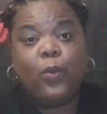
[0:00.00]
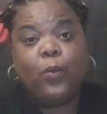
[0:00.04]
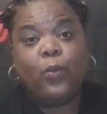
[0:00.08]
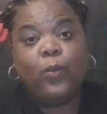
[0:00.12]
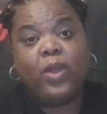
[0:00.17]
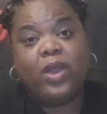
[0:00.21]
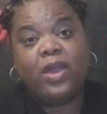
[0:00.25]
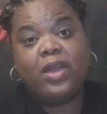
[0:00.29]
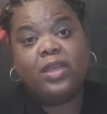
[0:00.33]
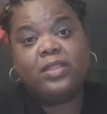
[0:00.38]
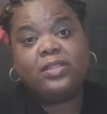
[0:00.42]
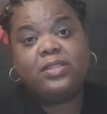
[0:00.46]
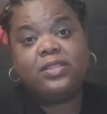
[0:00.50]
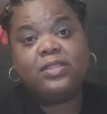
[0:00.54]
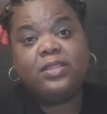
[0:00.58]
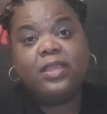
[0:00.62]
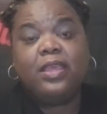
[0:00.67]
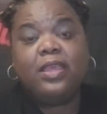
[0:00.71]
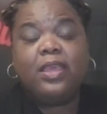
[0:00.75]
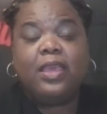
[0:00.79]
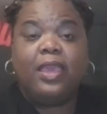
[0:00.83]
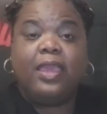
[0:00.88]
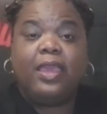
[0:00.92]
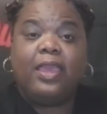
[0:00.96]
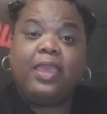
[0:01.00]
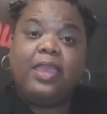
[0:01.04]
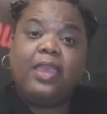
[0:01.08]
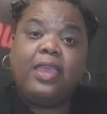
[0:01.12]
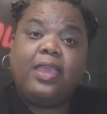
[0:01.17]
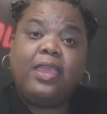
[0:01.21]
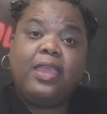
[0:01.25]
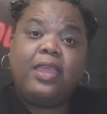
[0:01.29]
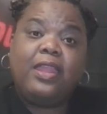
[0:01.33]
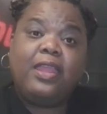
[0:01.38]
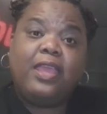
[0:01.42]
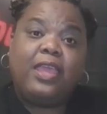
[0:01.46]
What's
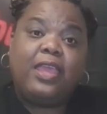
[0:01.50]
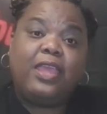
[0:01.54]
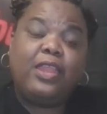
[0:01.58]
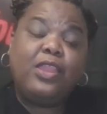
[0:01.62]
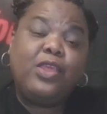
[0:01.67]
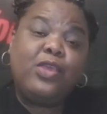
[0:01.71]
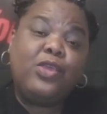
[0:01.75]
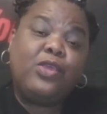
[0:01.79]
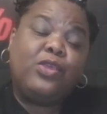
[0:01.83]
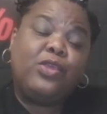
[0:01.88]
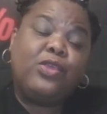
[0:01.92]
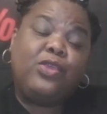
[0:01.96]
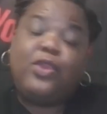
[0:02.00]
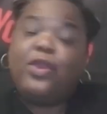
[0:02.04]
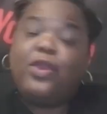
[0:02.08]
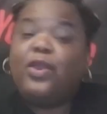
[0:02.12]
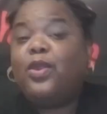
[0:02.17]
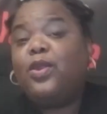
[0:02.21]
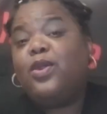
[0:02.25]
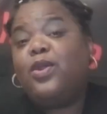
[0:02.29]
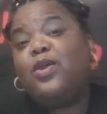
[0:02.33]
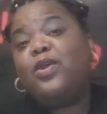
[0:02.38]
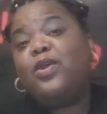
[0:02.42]
eating you?